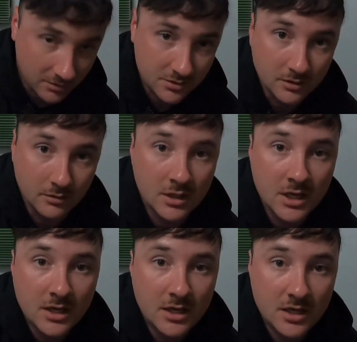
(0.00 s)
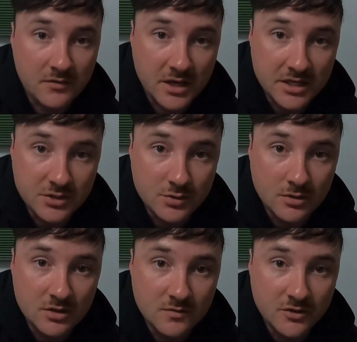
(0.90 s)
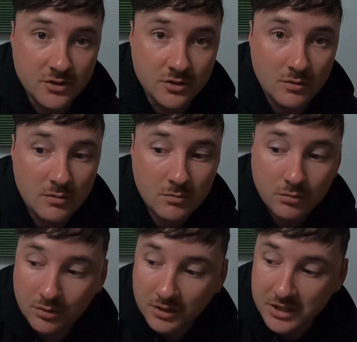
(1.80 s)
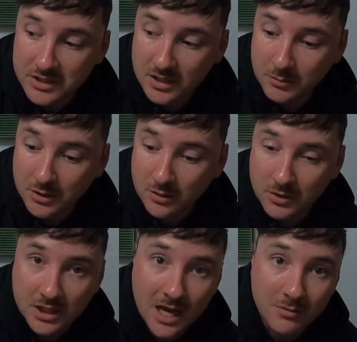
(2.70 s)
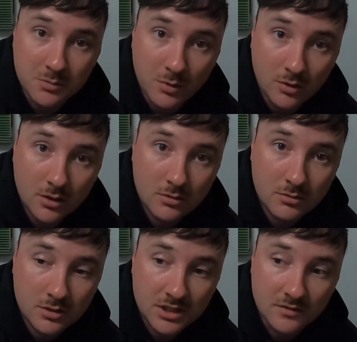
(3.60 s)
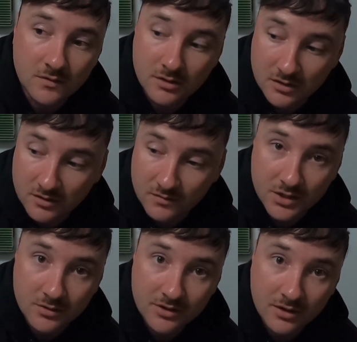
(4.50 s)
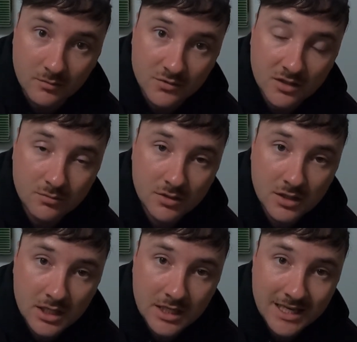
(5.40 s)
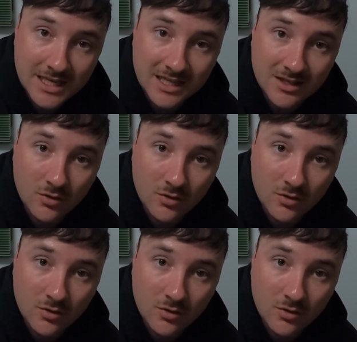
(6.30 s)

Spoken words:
out. So if you guys enjoyed this video, please let me know in the comments below. Give the video a thumbs up, and then